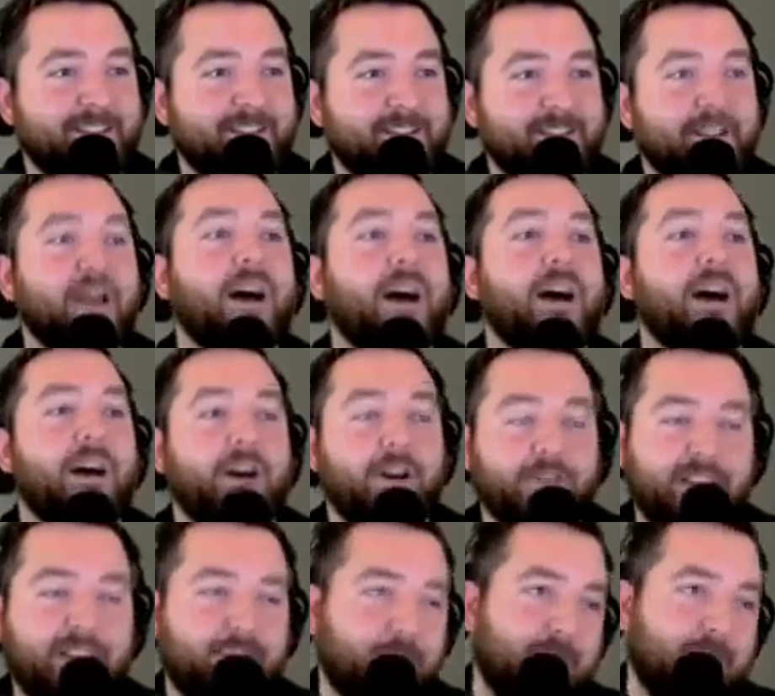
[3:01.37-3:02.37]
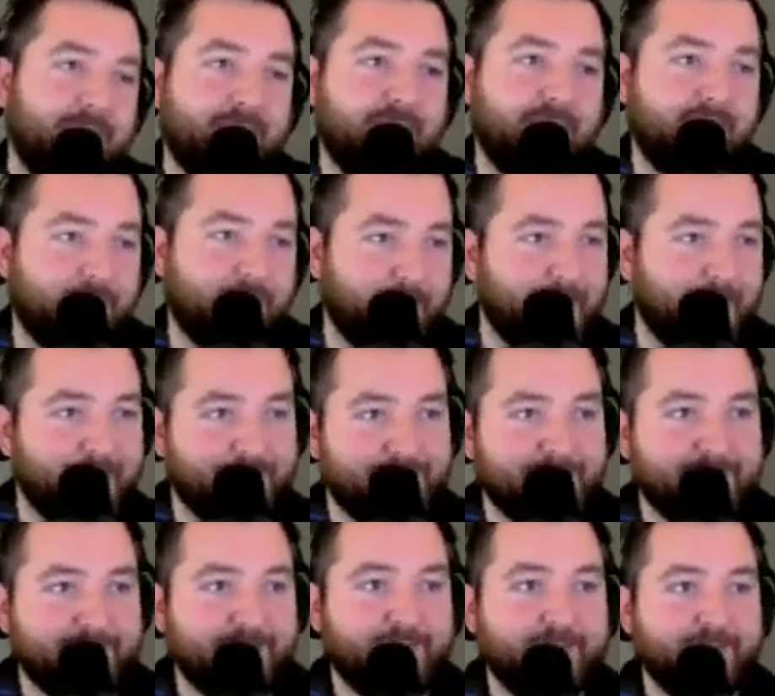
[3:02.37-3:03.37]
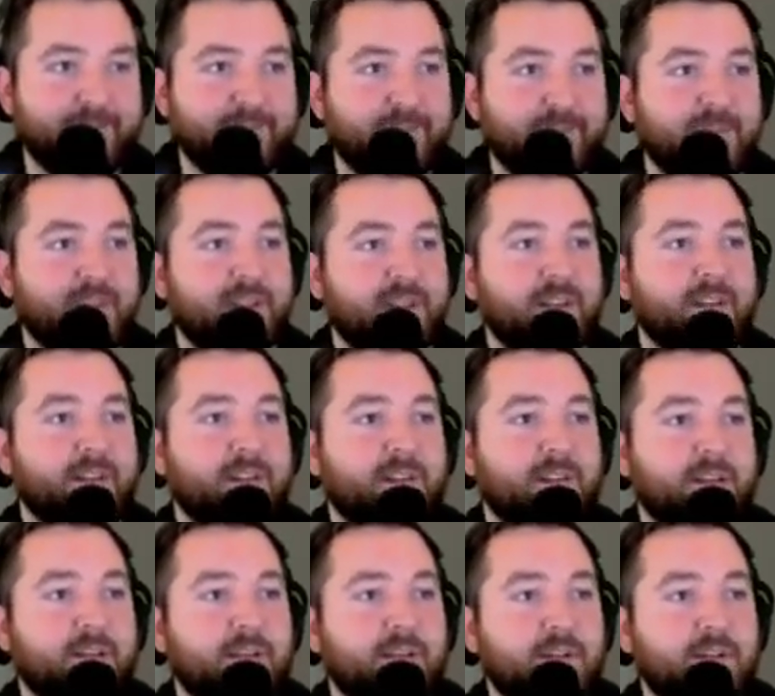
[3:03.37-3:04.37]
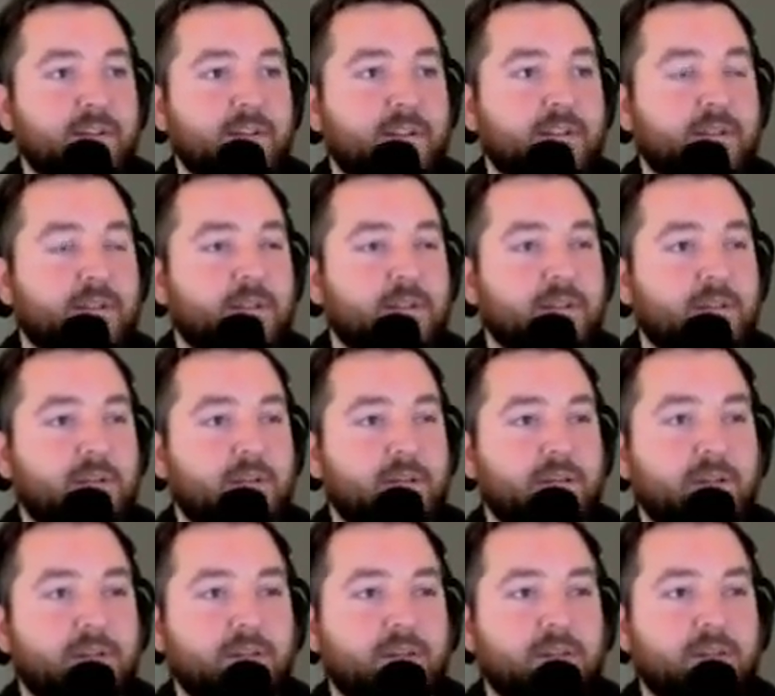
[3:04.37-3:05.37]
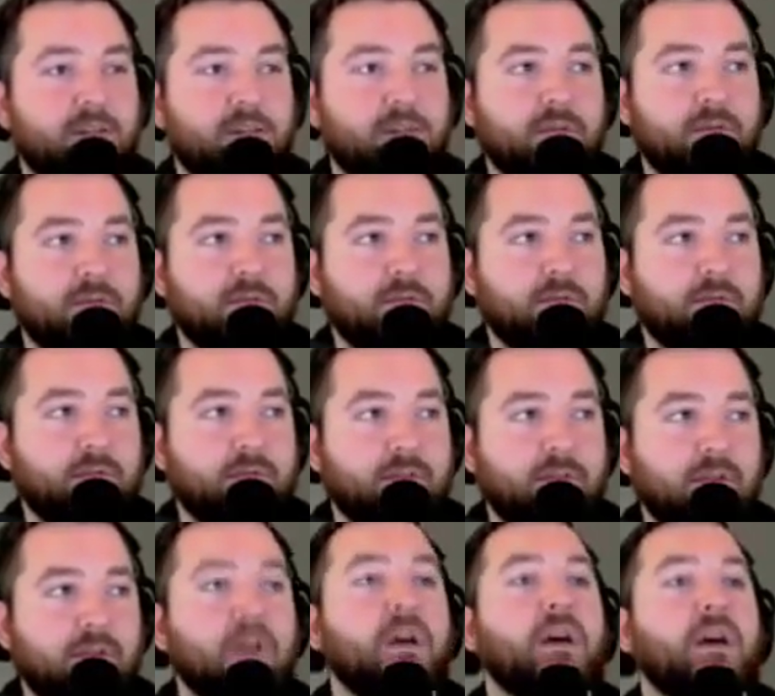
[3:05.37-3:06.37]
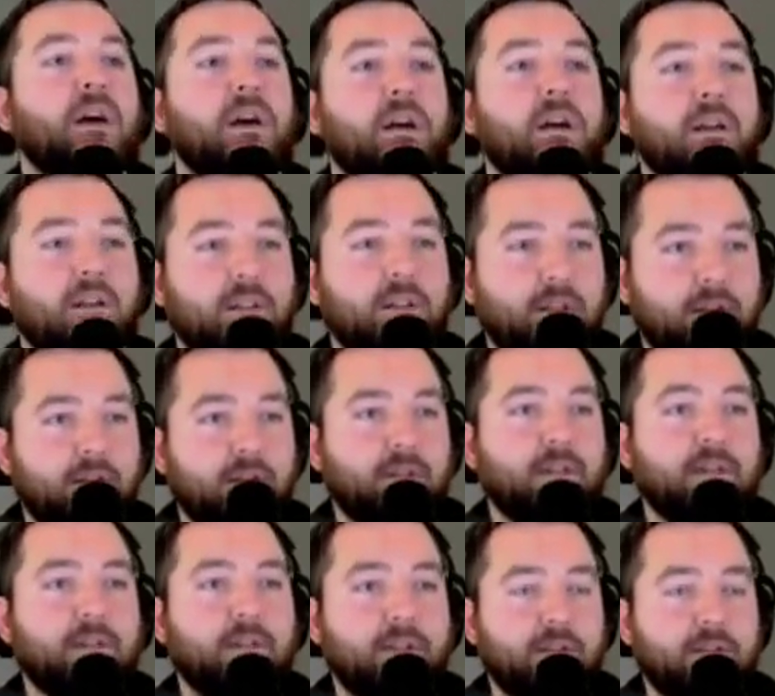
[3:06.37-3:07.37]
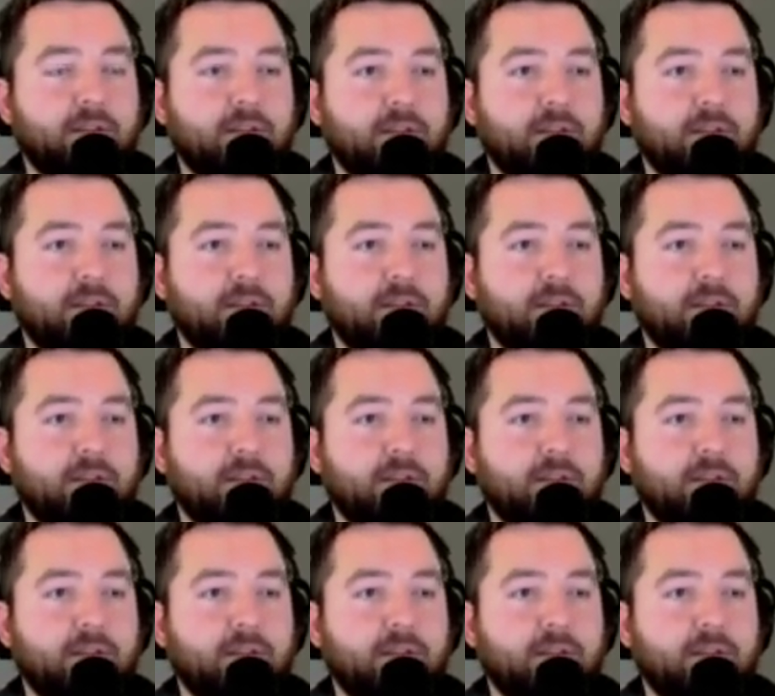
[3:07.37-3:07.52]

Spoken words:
The person shown says nothing.